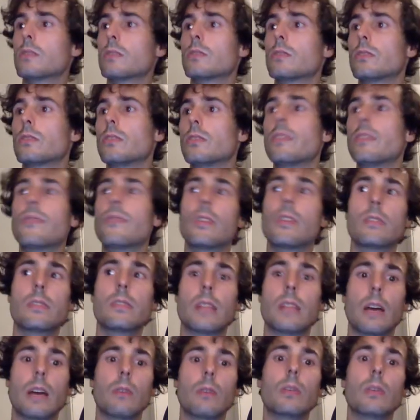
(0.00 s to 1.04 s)
The difference
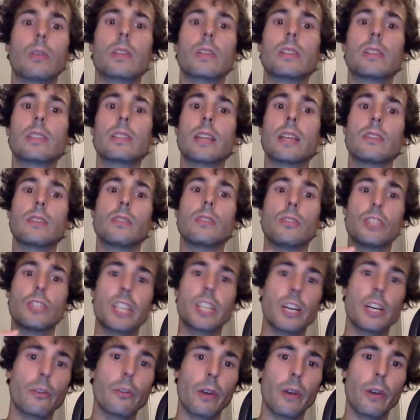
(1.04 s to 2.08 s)
now is that the
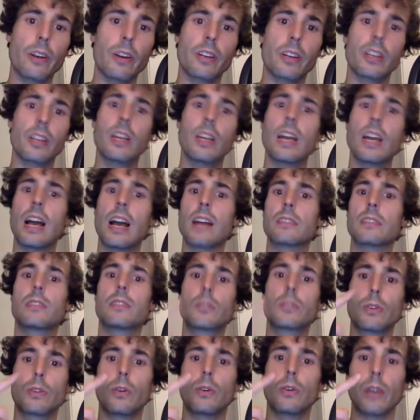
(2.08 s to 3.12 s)
generic has
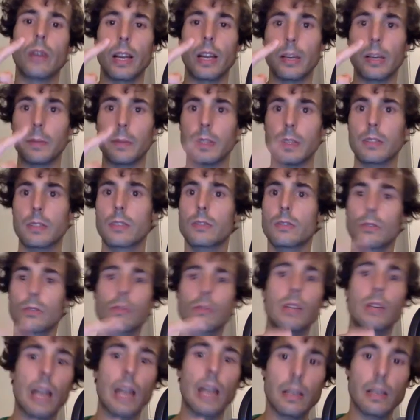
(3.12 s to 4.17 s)
two elements, two
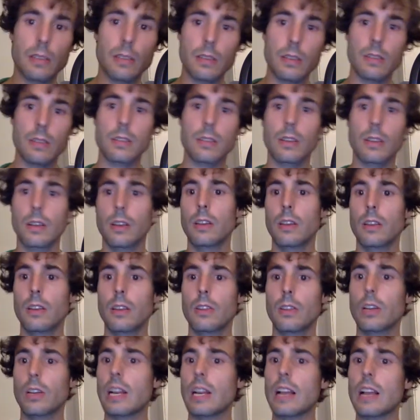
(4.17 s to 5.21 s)
classes, the
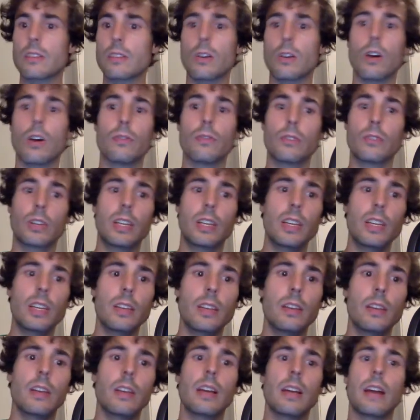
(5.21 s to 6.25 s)
class of the key
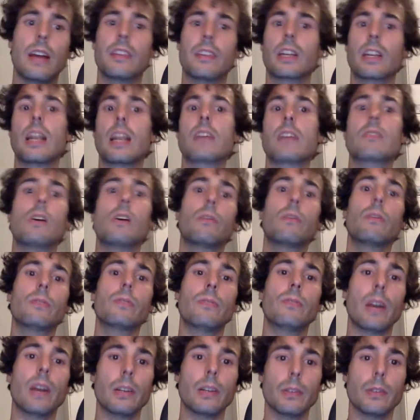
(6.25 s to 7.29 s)
and the class of the
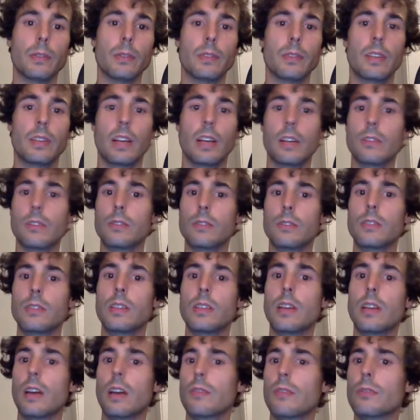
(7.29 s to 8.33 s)
value. As you see,
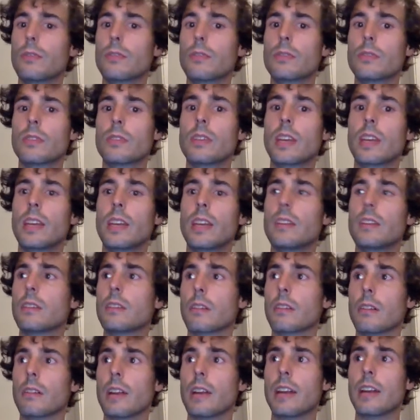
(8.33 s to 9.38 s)
I've used
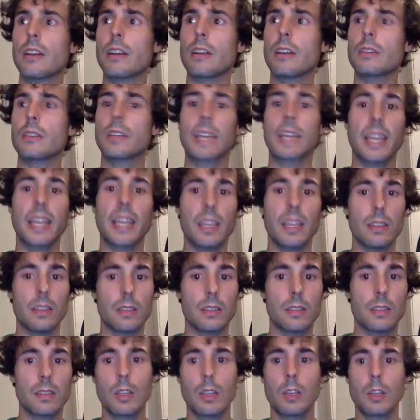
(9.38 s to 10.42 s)
integer and not
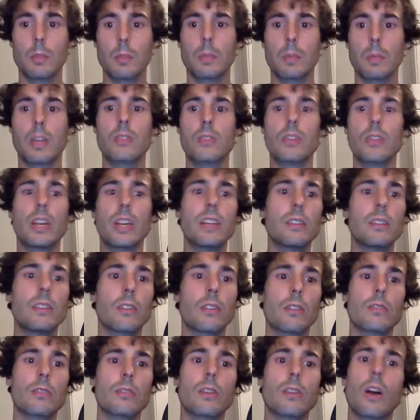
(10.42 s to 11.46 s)
int, because the
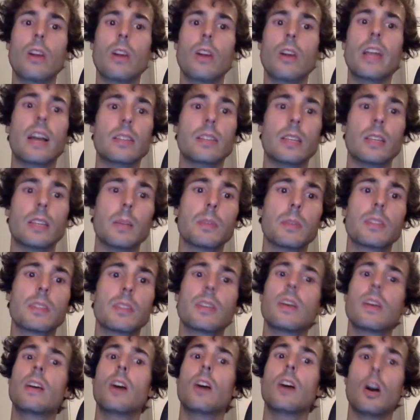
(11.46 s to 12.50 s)
integers only accept
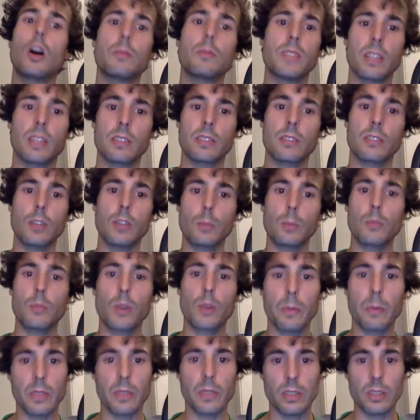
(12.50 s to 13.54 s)
objects, not
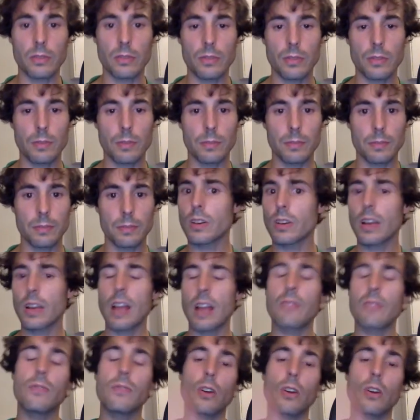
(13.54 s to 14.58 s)
primitives.
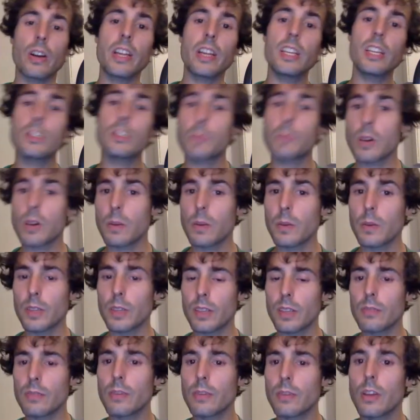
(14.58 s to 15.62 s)
And for each
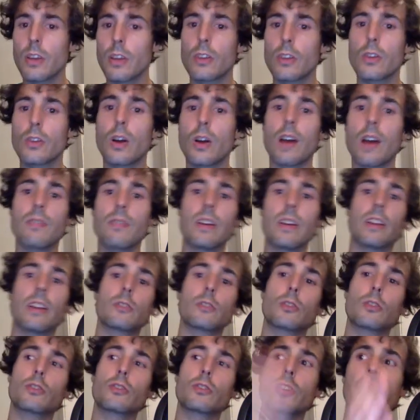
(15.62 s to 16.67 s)
primitive, you have an
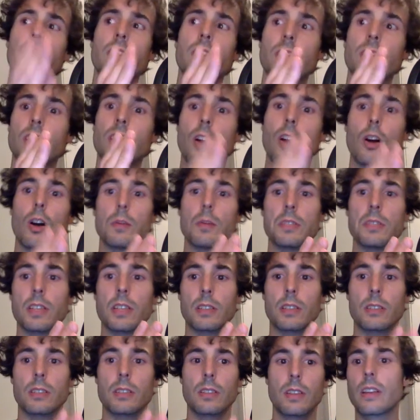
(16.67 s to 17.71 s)
associated
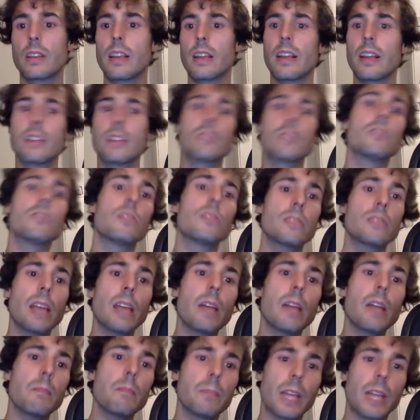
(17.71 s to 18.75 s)
object. It's the
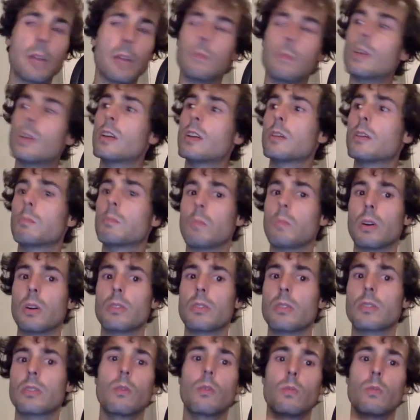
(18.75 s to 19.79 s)
same name,
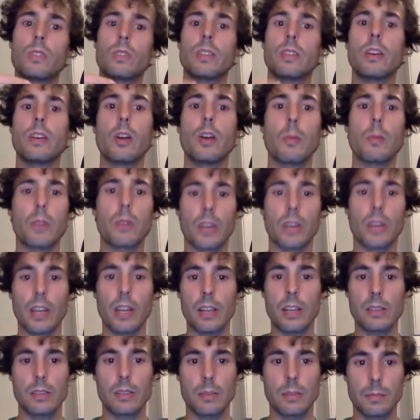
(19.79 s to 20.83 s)
but with an
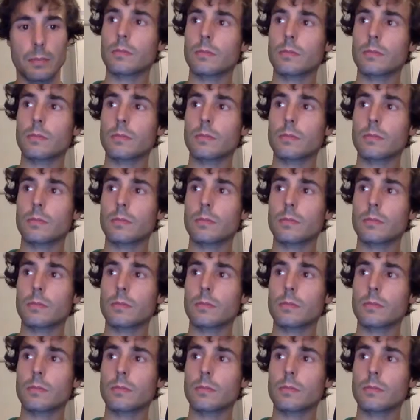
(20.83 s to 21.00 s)
uppercase.